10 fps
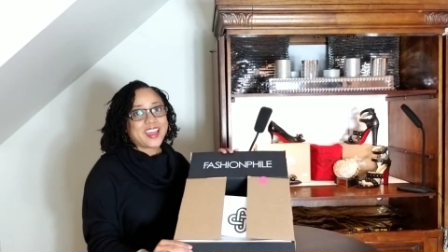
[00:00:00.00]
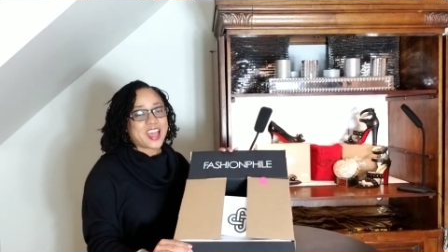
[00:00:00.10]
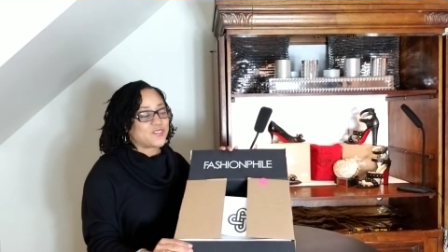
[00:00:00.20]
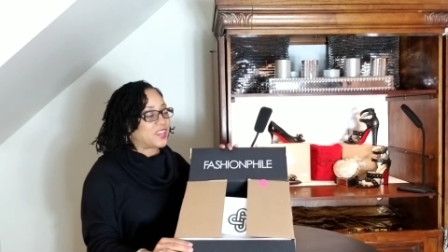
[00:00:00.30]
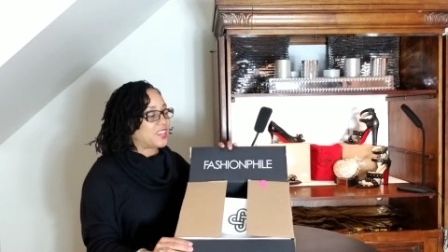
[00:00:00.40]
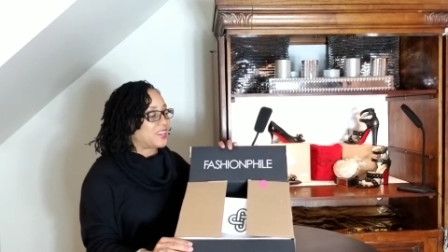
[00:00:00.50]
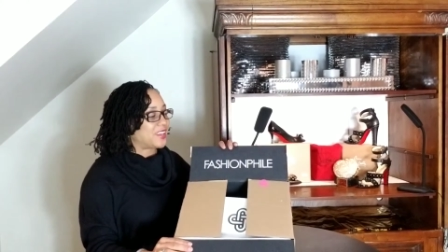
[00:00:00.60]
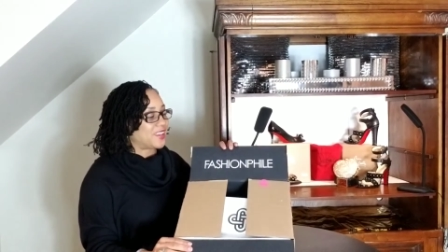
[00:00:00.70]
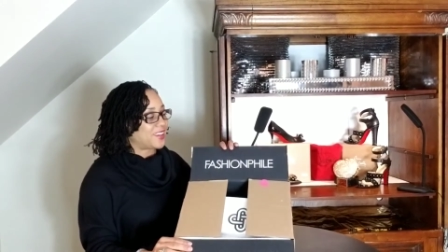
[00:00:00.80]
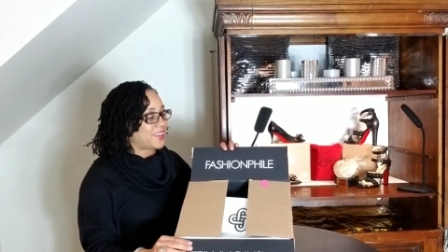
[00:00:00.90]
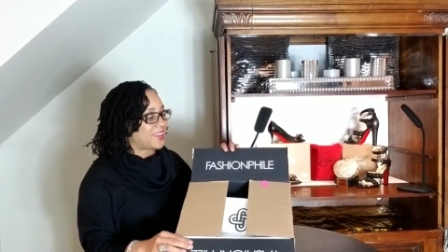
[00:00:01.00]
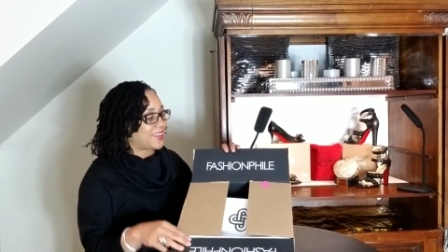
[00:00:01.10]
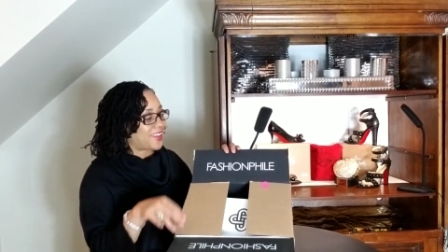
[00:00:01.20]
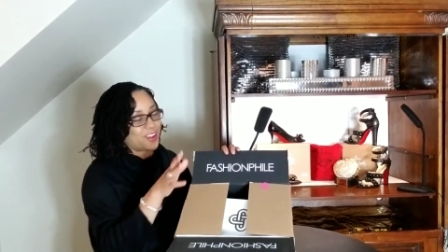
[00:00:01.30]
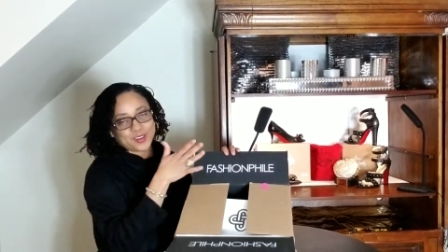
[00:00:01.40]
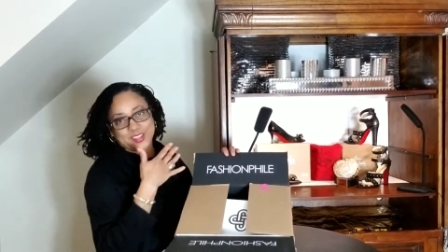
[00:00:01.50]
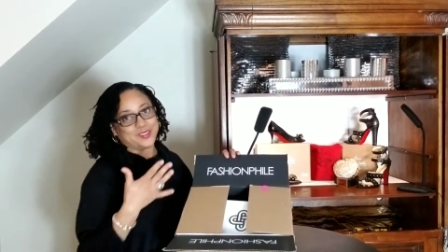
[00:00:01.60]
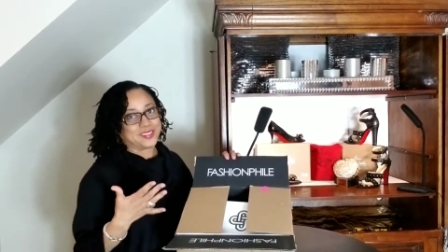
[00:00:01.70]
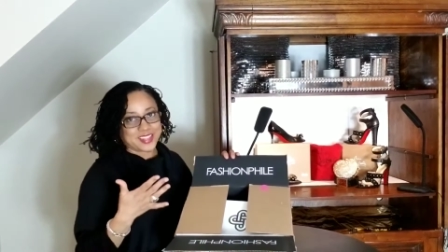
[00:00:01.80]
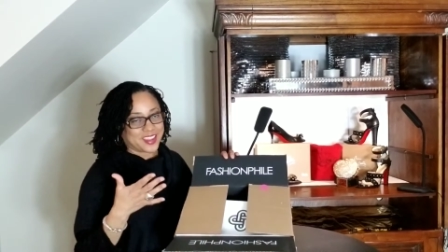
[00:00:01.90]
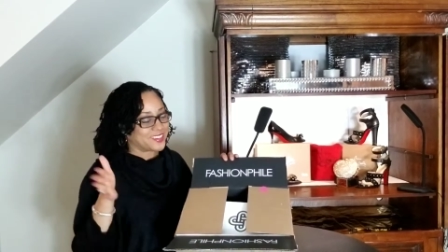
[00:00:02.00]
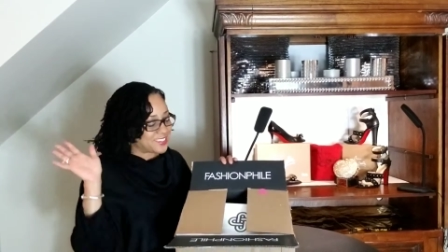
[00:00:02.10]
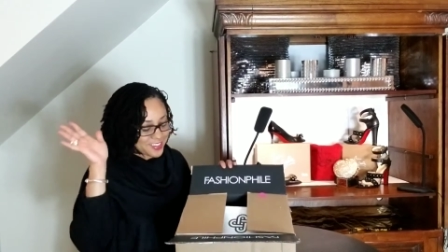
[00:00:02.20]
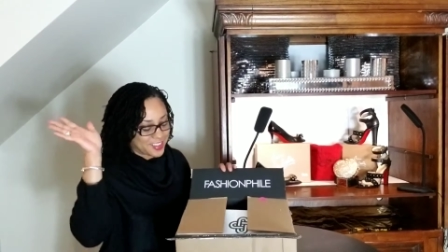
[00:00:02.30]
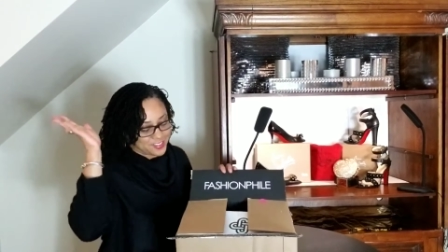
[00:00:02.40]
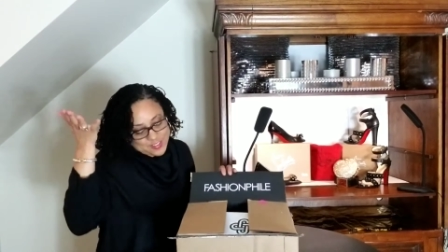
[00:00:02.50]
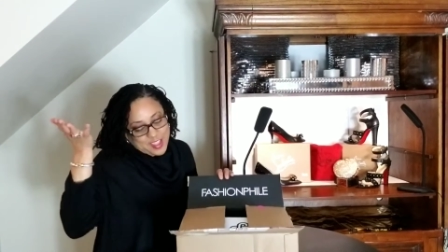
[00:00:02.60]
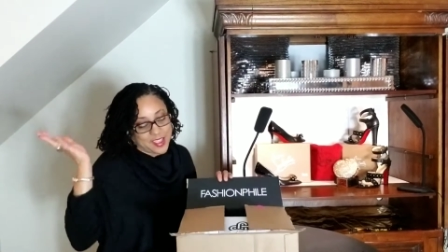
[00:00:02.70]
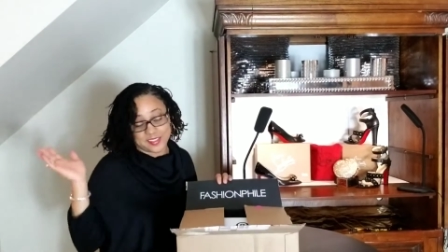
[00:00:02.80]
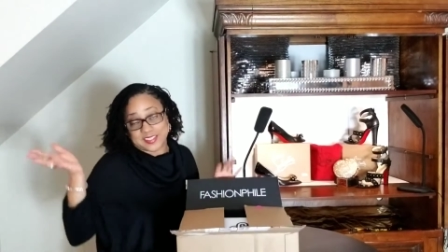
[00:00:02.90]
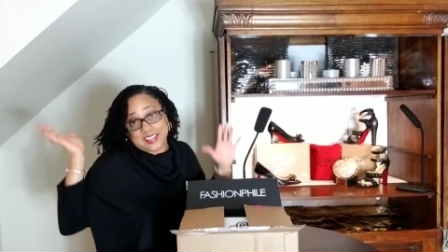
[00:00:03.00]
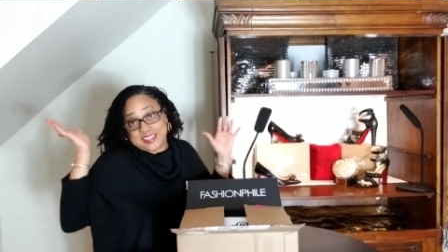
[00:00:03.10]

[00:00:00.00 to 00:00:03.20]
I mean, how cute is that? I, I just get